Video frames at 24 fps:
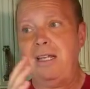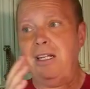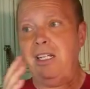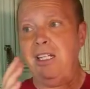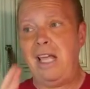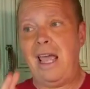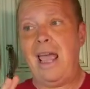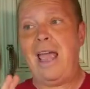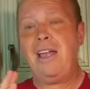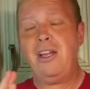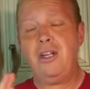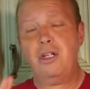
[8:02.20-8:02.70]

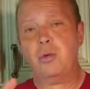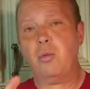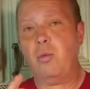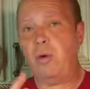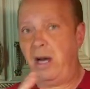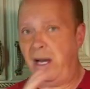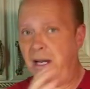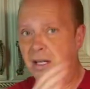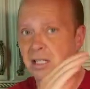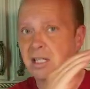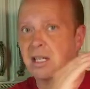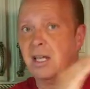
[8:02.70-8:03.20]

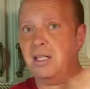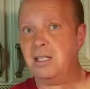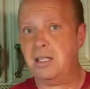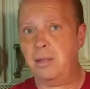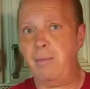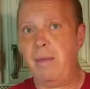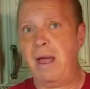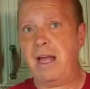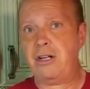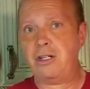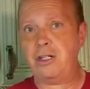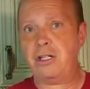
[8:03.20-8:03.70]
age-wise as a
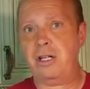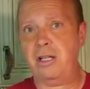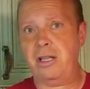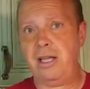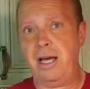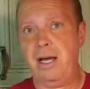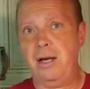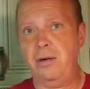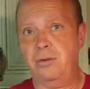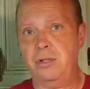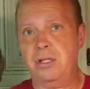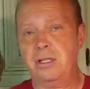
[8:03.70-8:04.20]
match to the
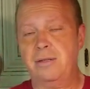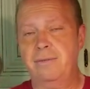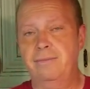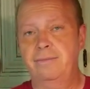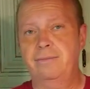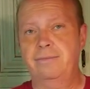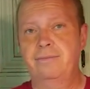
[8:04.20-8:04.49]
house.